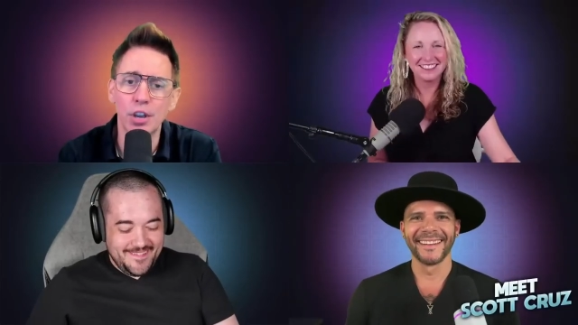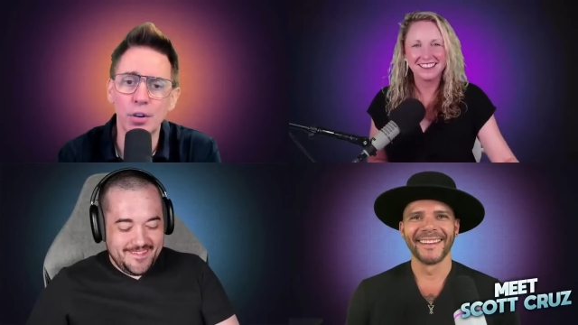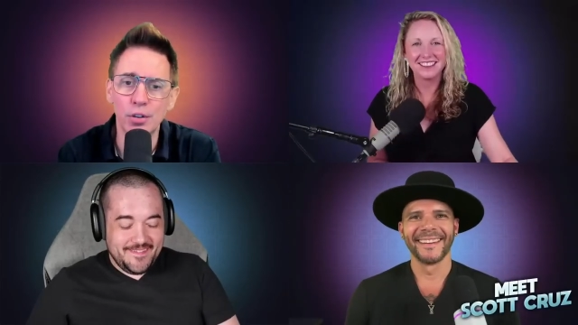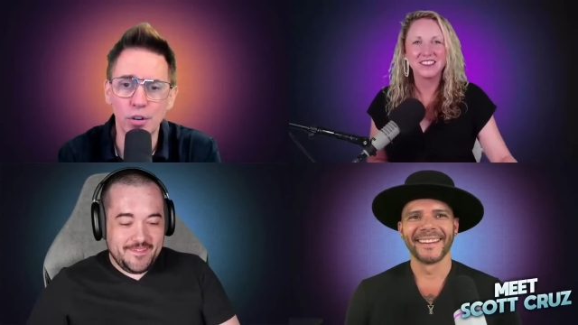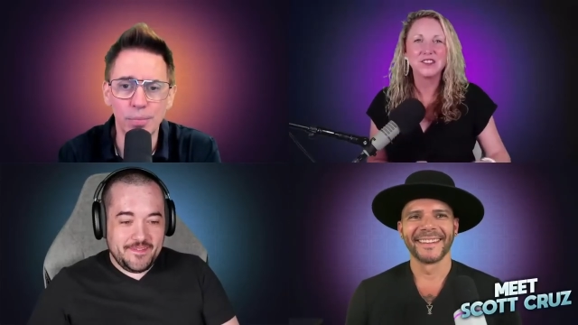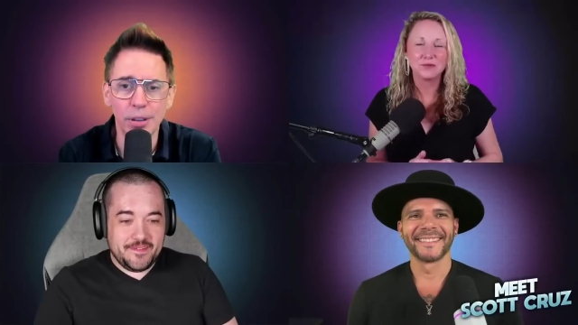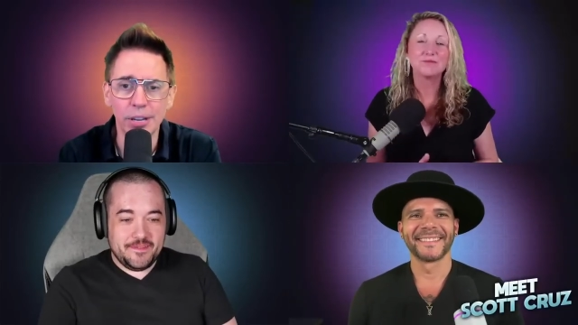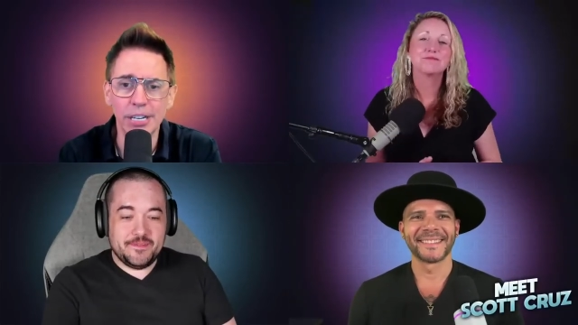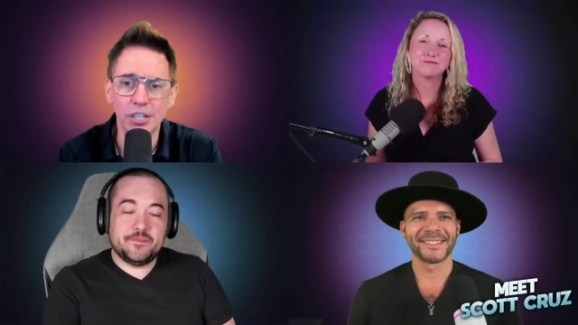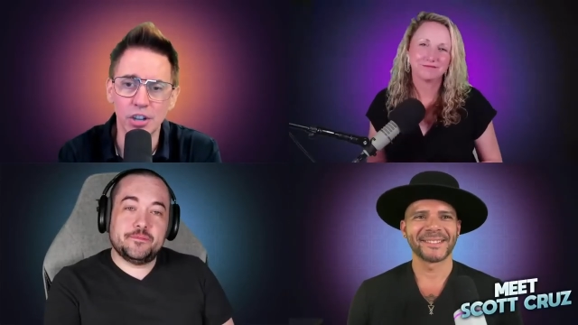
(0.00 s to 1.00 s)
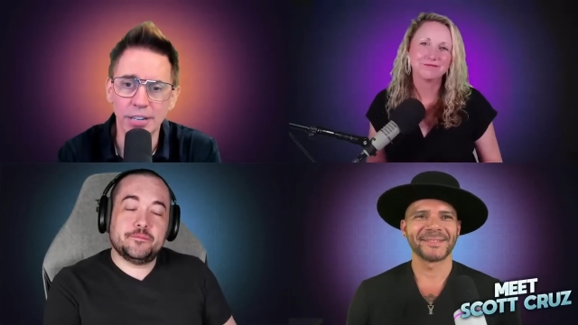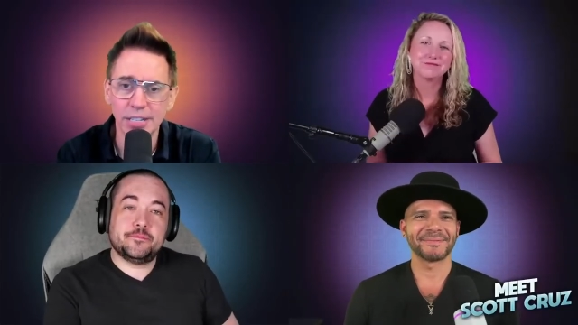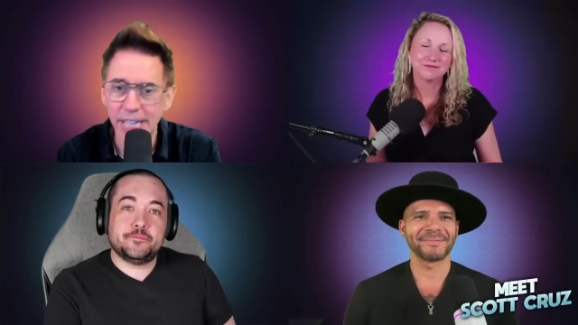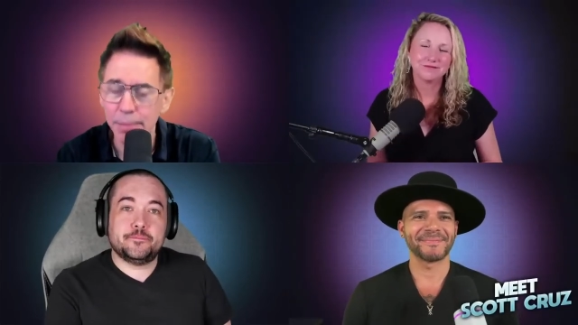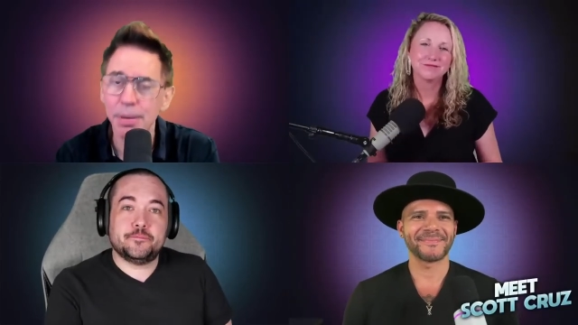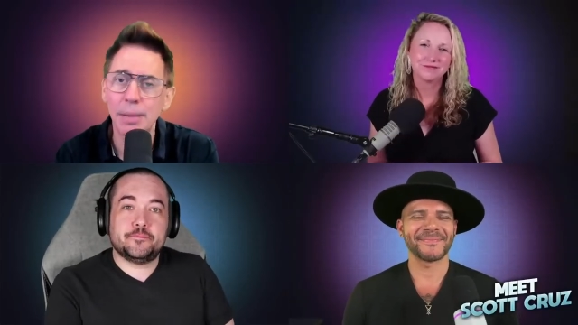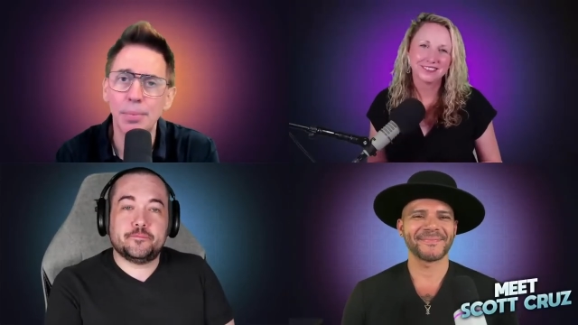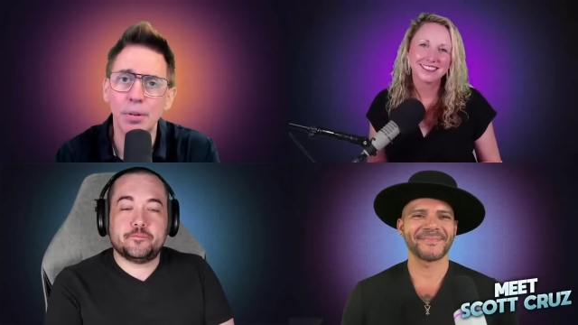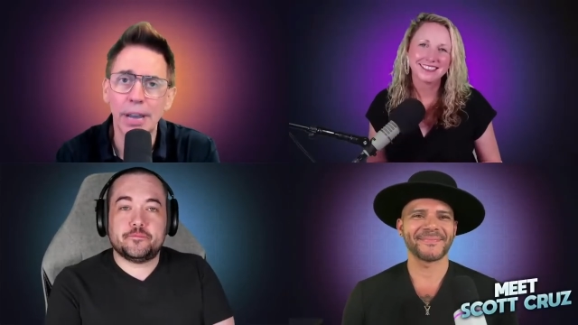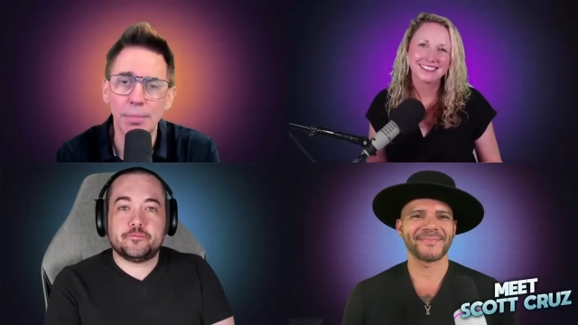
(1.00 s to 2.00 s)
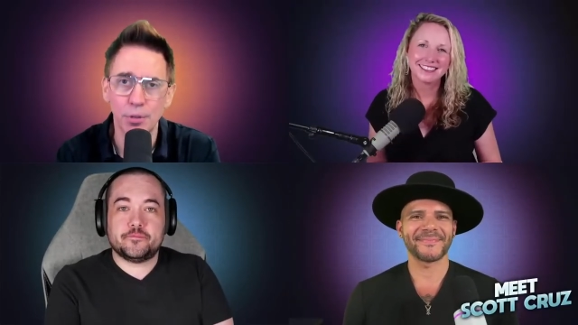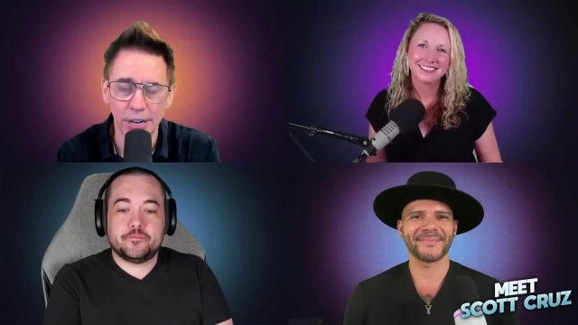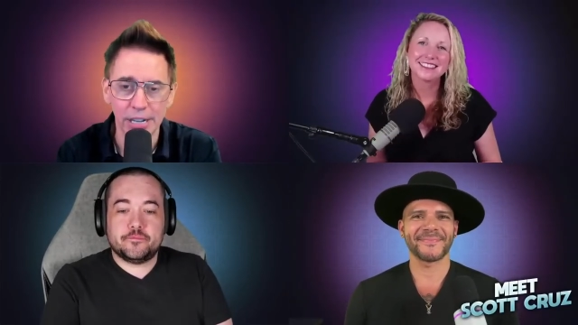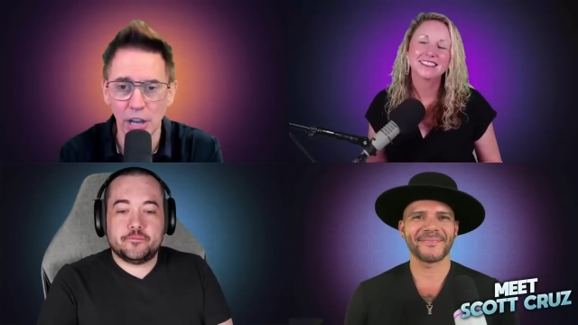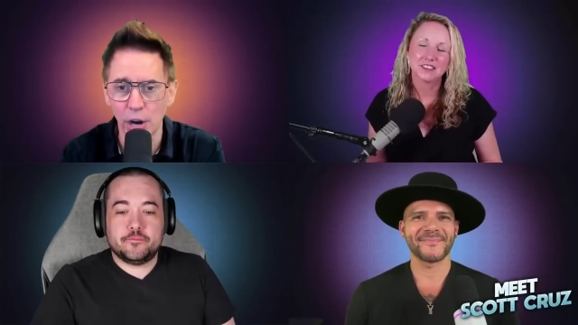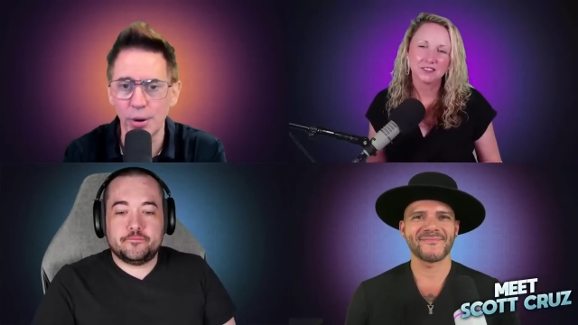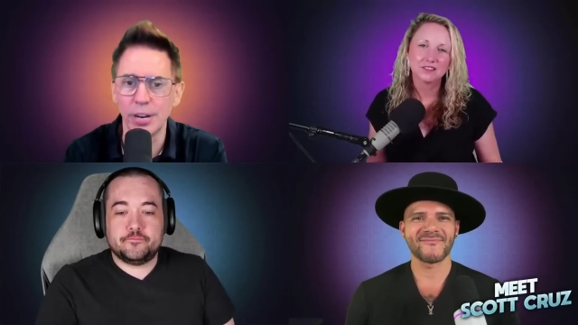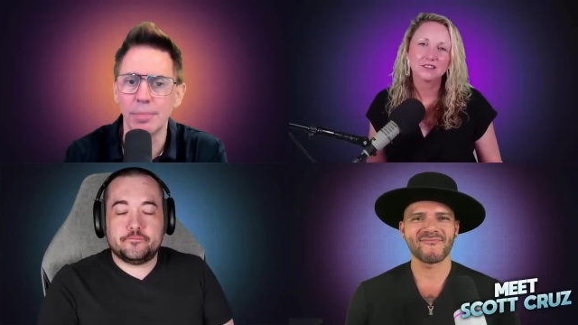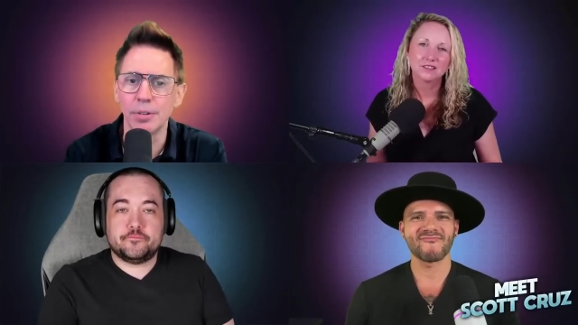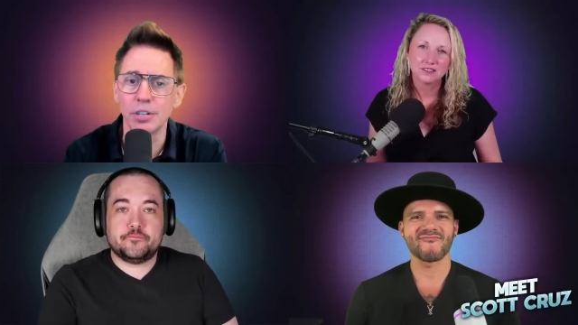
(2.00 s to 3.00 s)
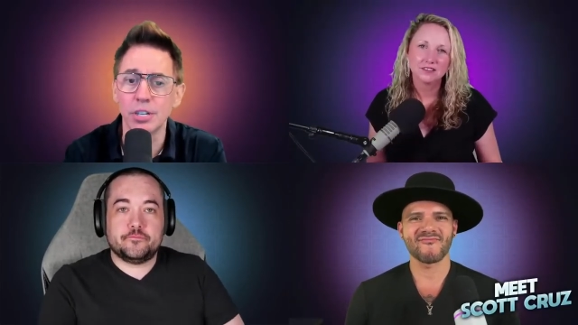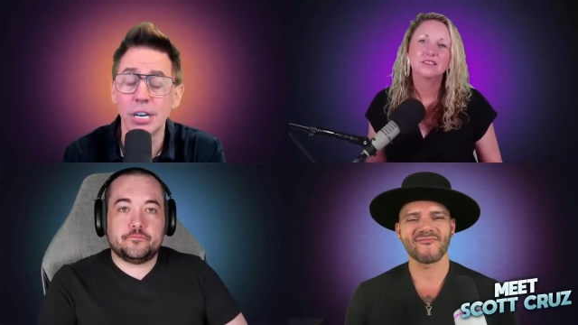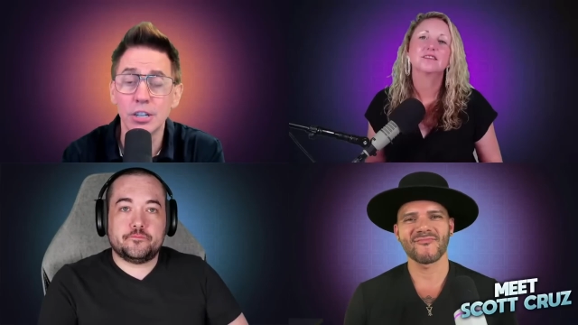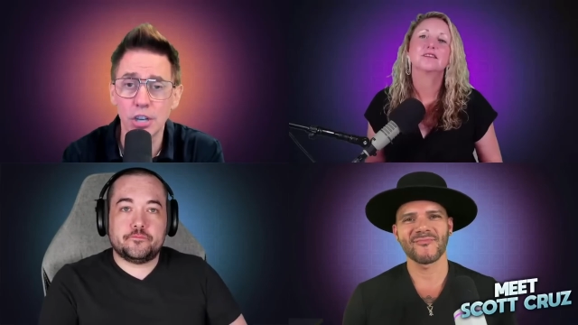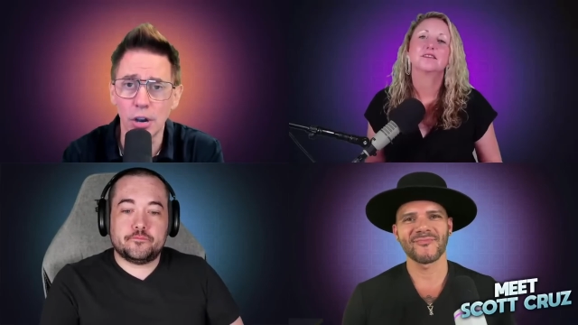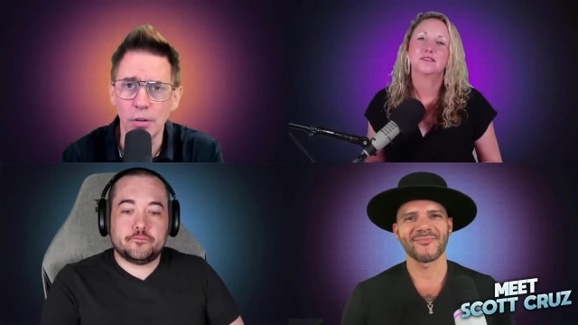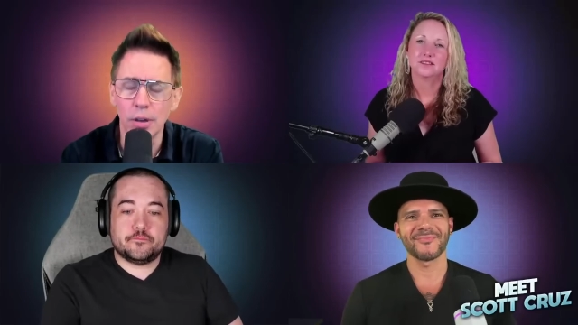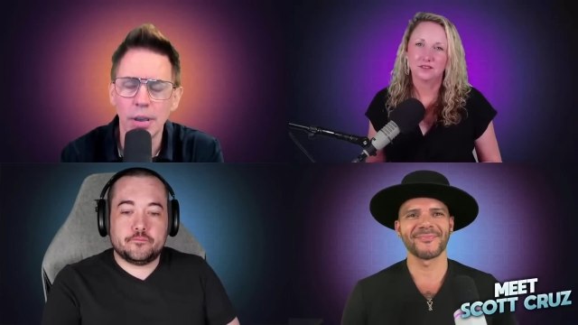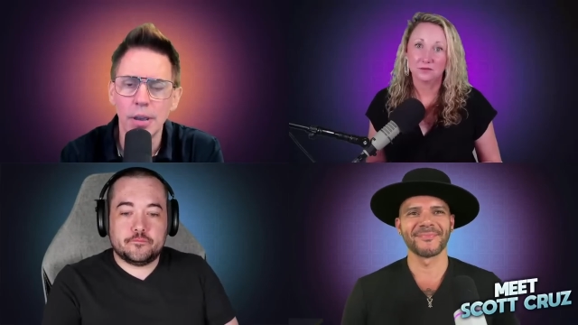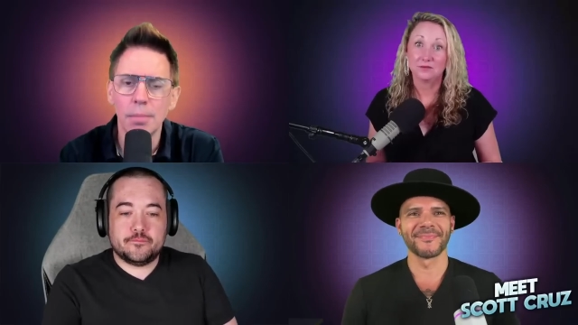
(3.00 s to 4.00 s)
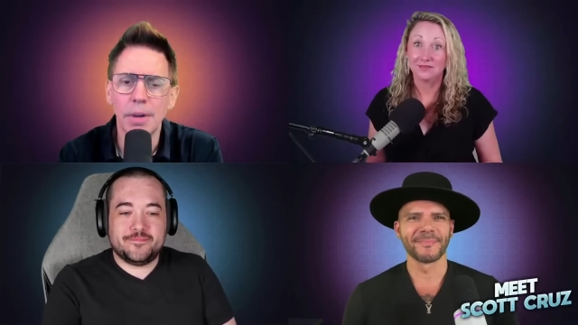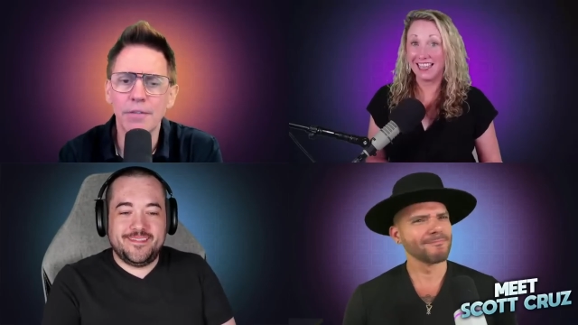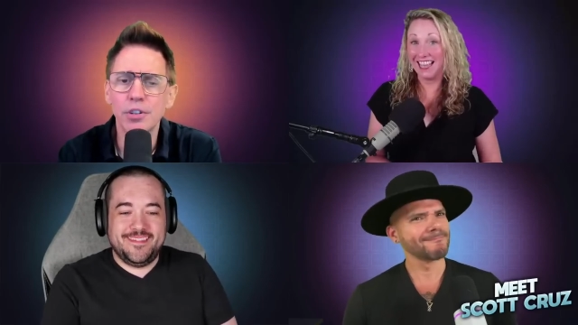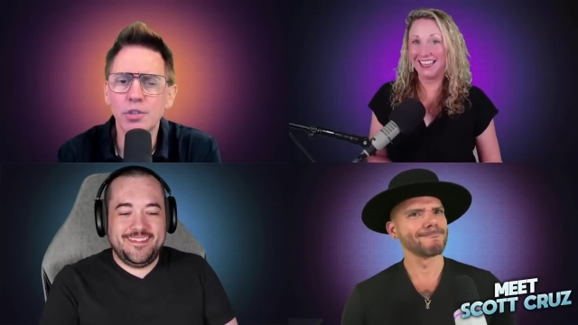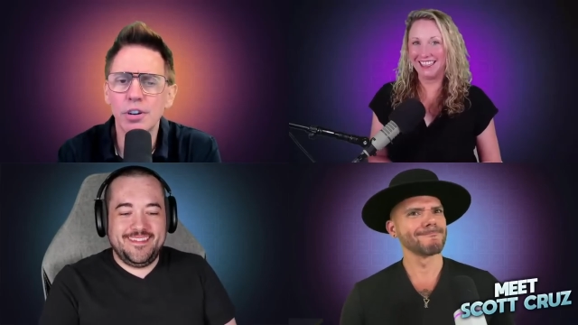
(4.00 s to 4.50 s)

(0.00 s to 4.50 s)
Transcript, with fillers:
Speaker 1: you and your ability to talk to dead people and predict lottery numbers. So, my first